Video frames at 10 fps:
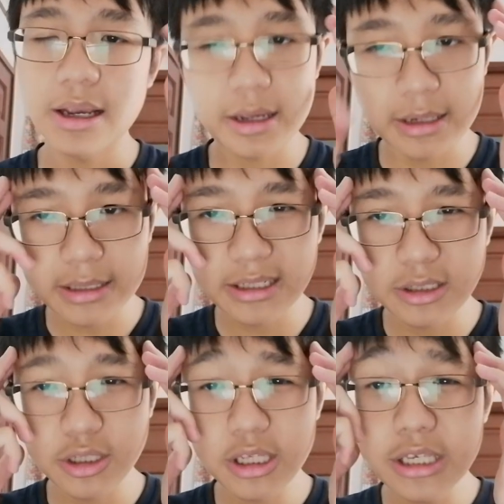
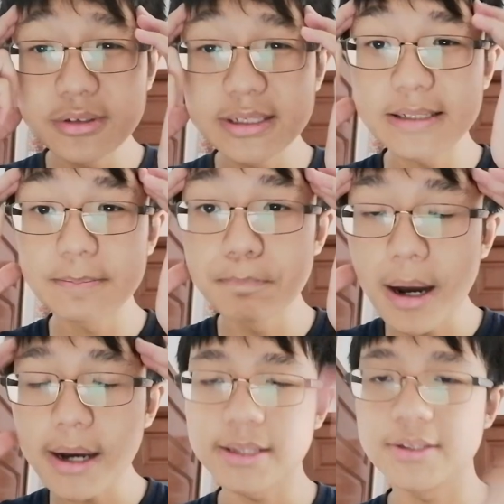connected to the user's
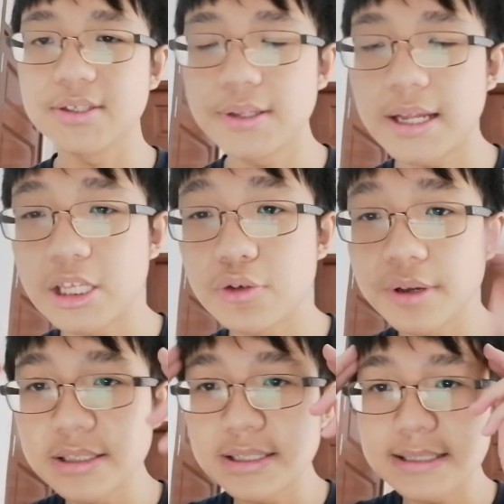mind so that you
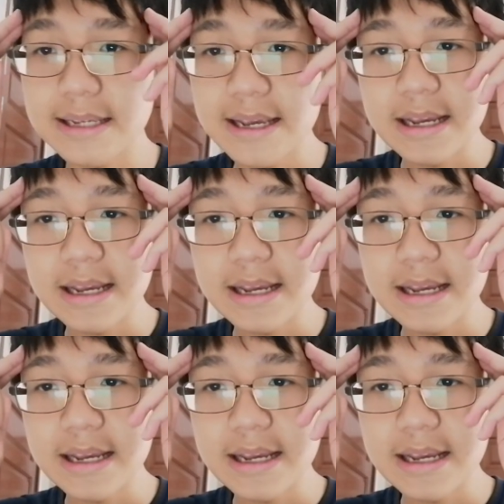can just